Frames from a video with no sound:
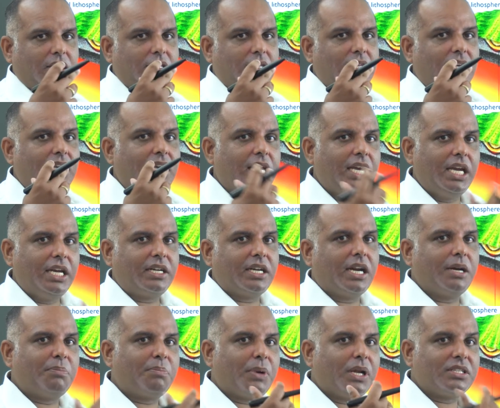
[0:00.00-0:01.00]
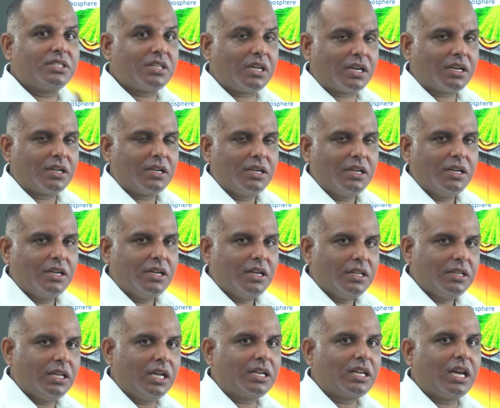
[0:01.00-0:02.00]
the heat and pressure
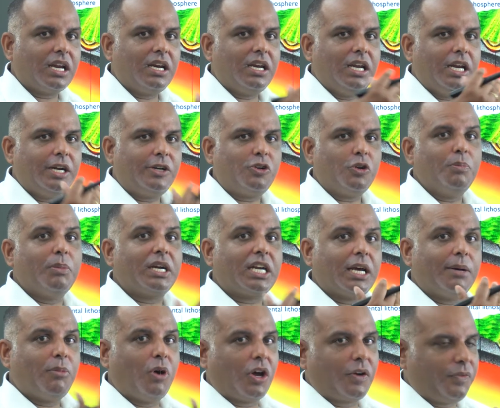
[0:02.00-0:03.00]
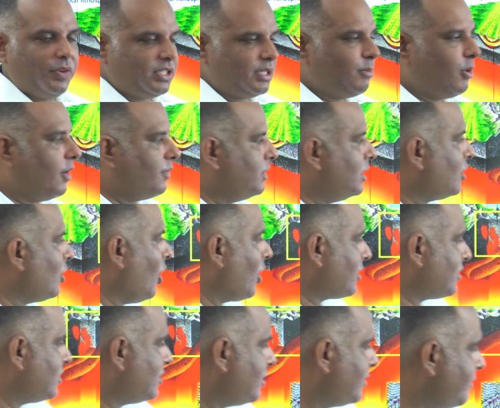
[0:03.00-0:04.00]
that can lead to metamorphism of the
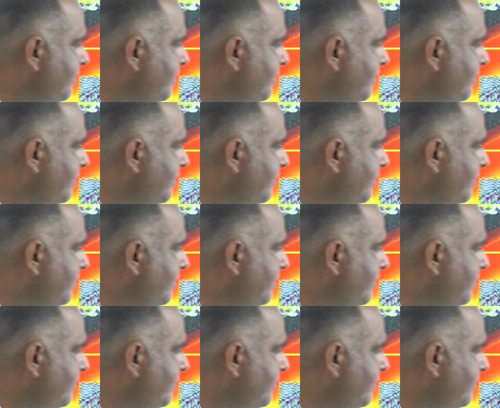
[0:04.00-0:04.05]
rocks.